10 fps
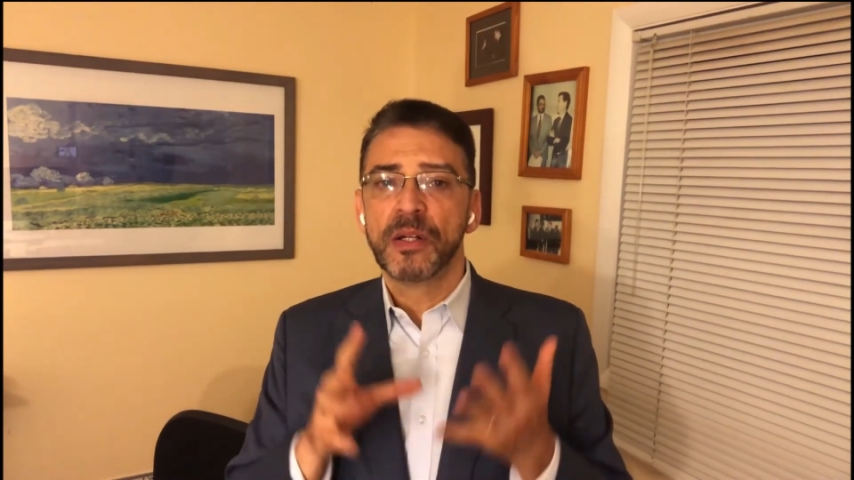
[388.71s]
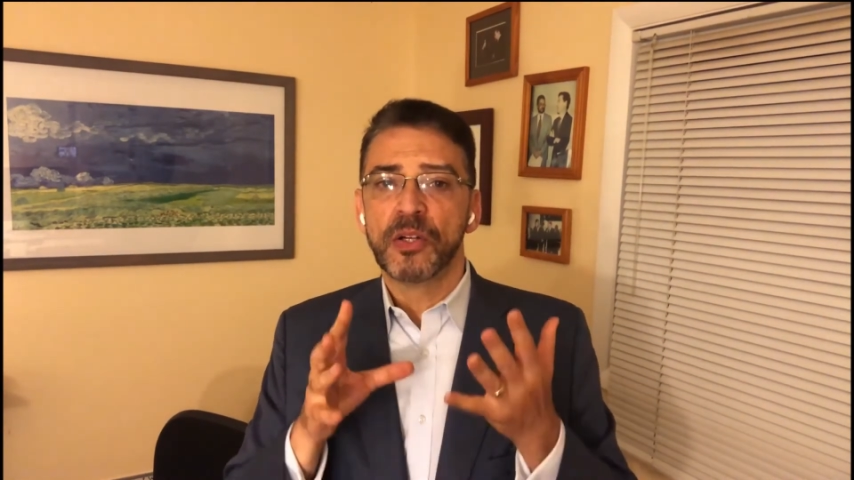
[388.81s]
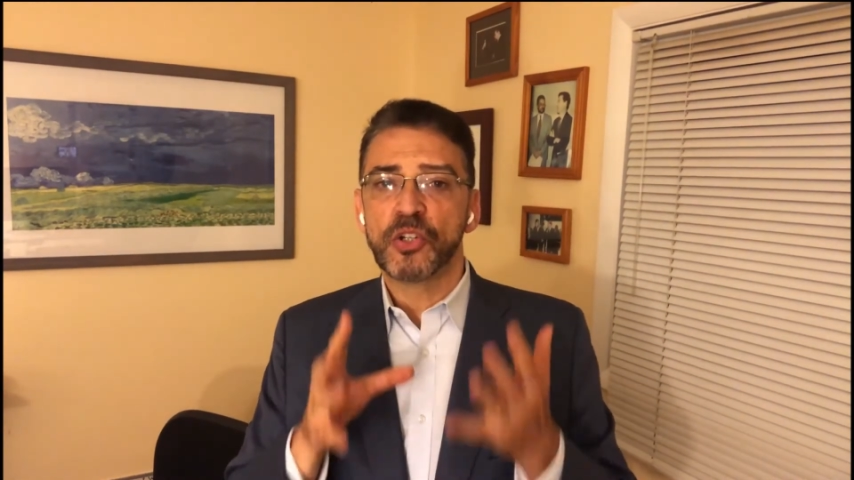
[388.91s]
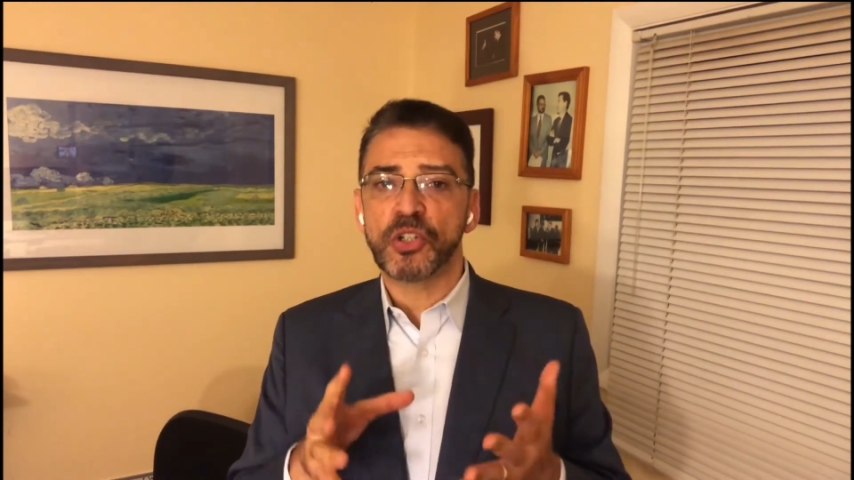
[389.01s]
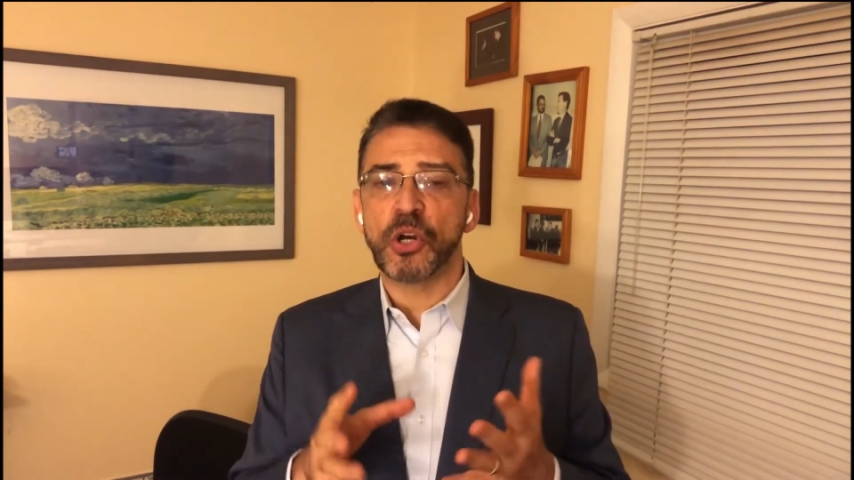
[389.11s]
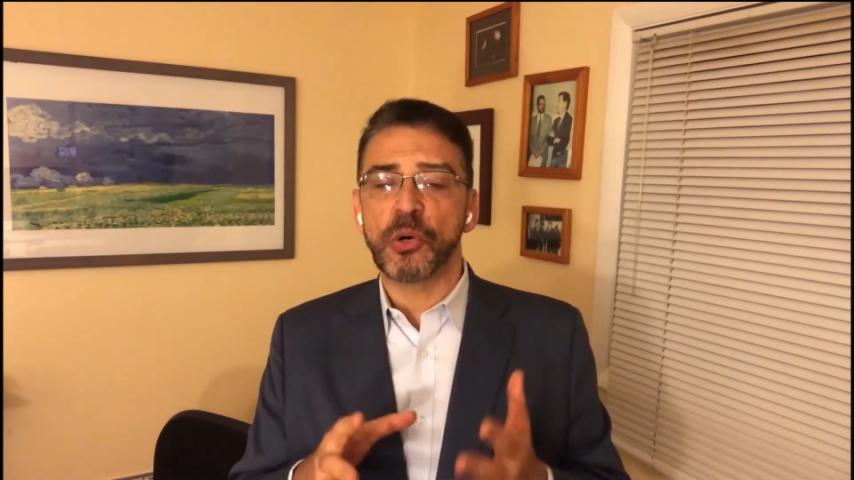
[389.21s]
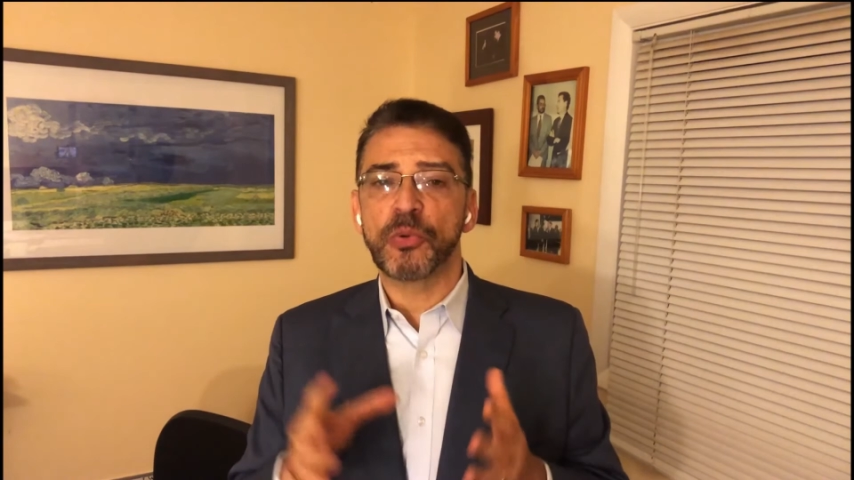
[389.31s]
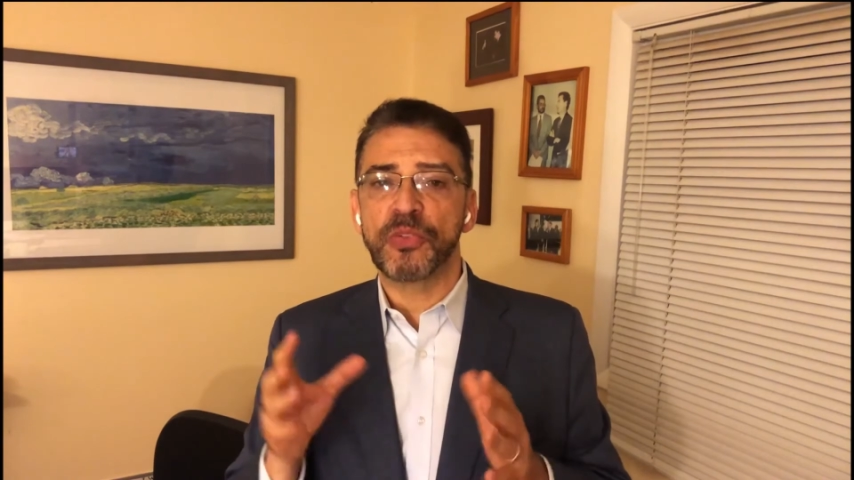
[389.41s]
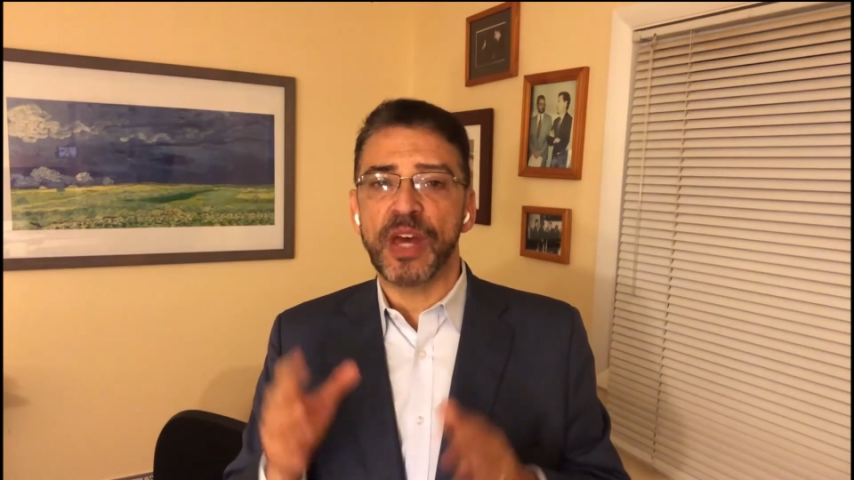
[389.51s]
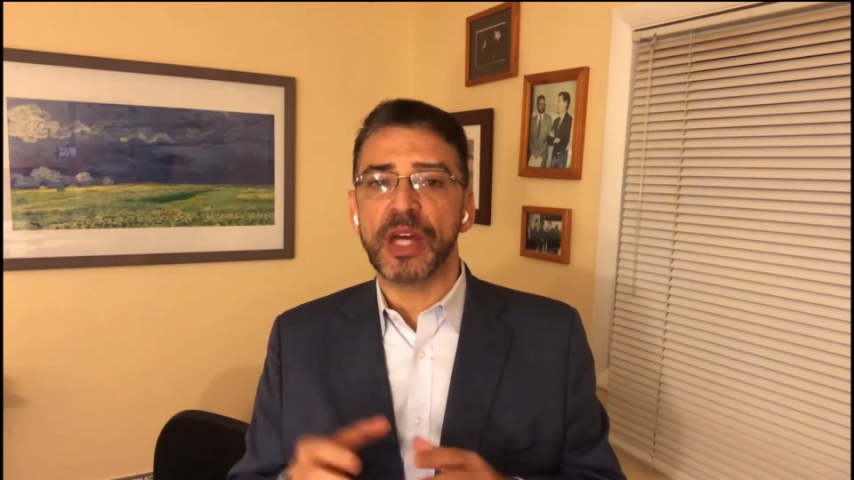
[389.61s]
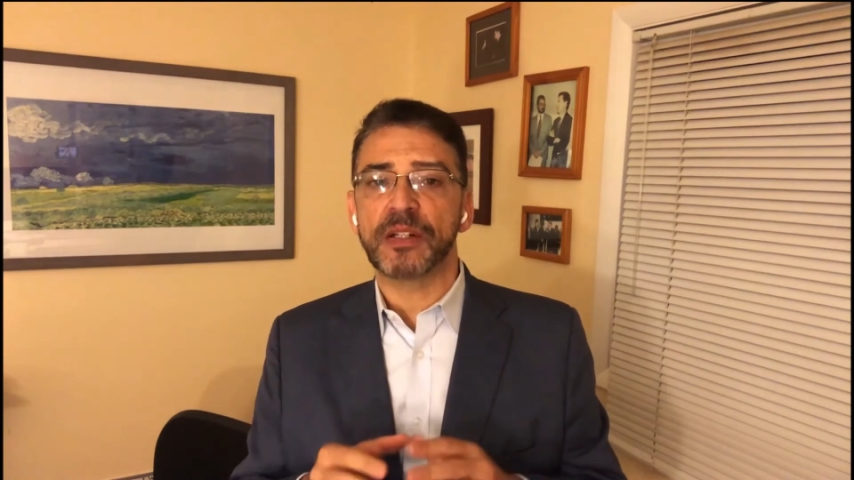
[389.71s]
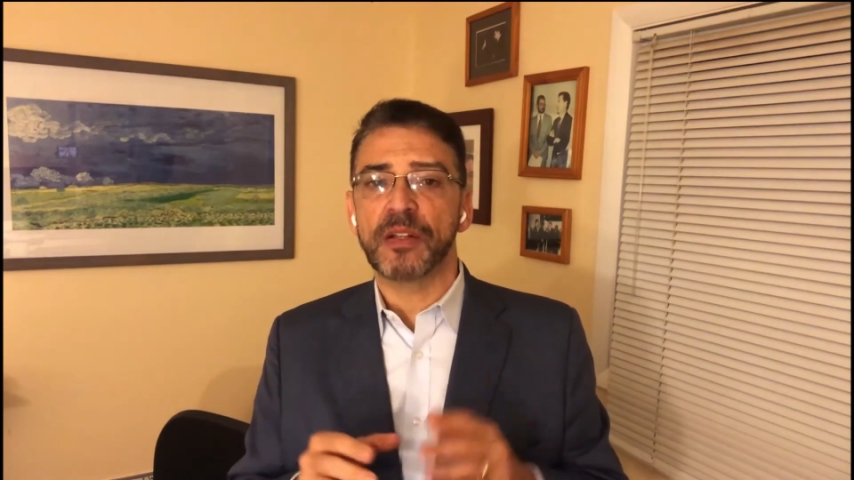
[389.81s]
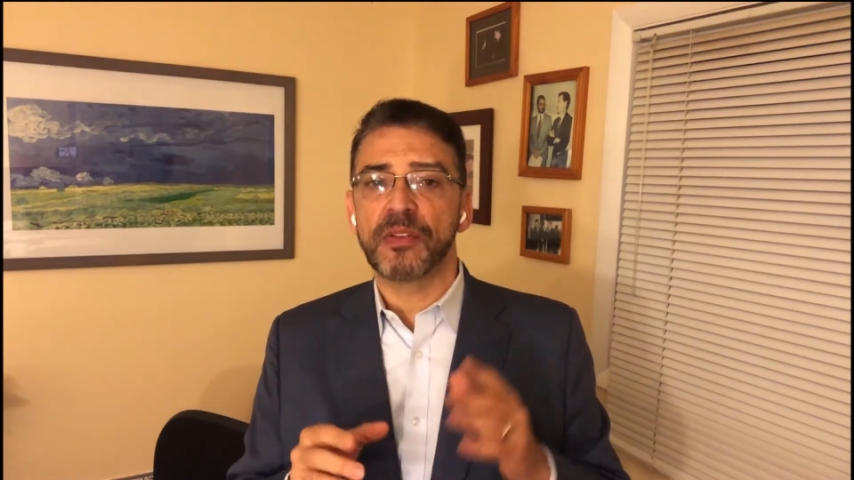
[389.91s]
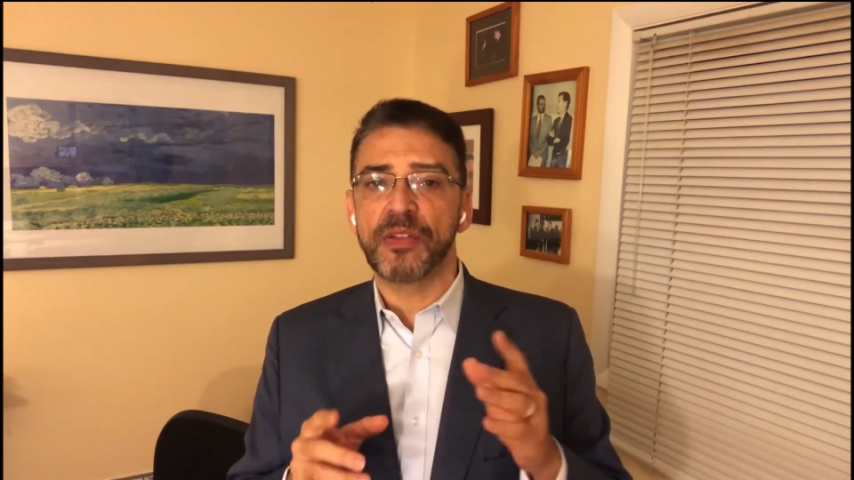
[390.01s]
showed that